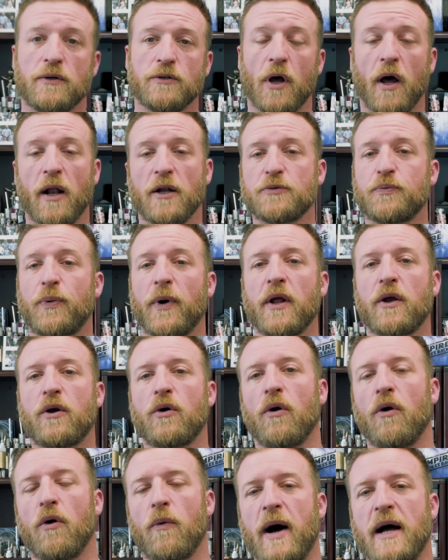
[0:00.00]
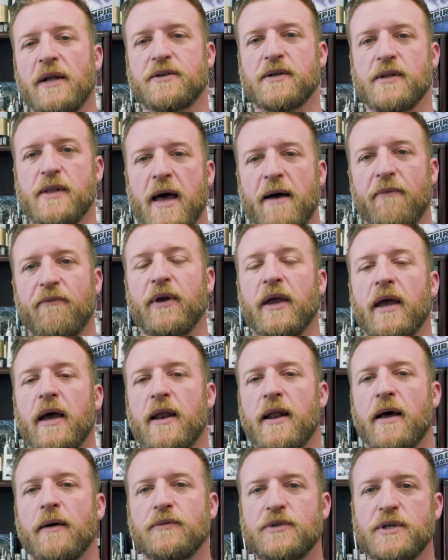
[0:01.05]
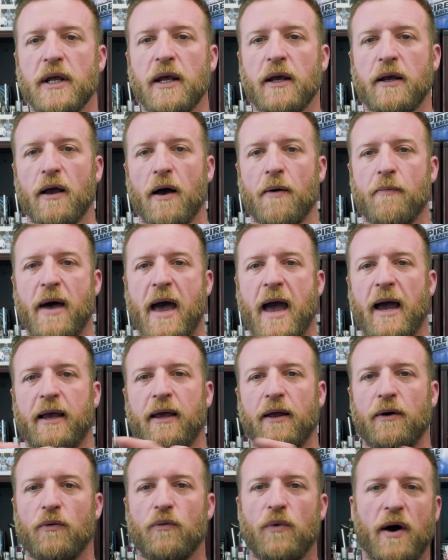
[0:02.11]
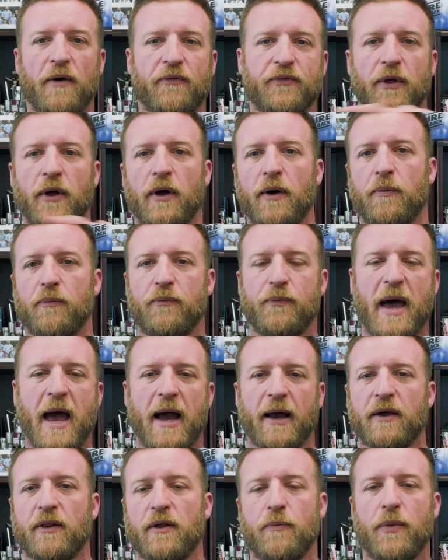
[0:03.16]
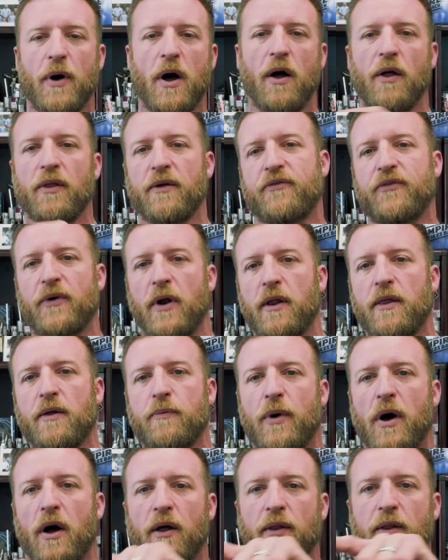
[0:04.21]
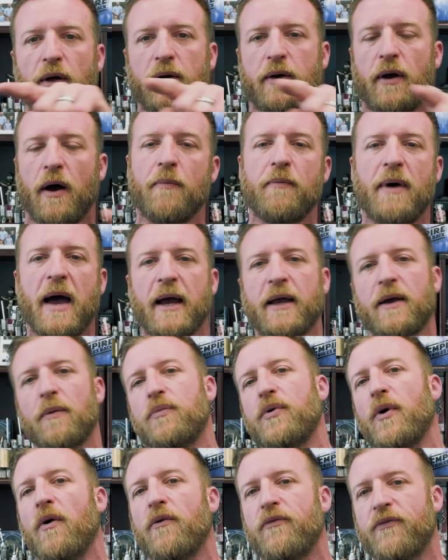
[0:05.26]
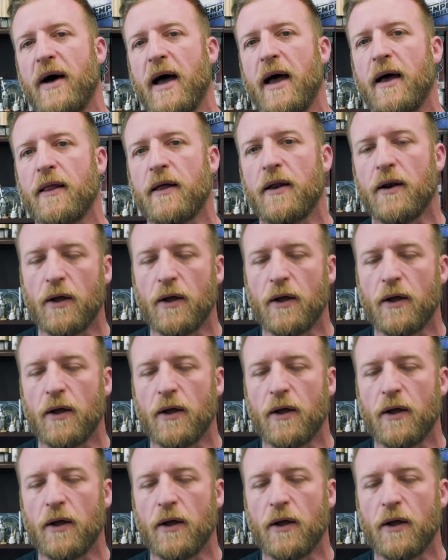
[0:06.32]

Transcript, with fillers: So it was pretty cool watching that VNMG come back and rough the back of the ball, the front of the ball, and then come back and profile it.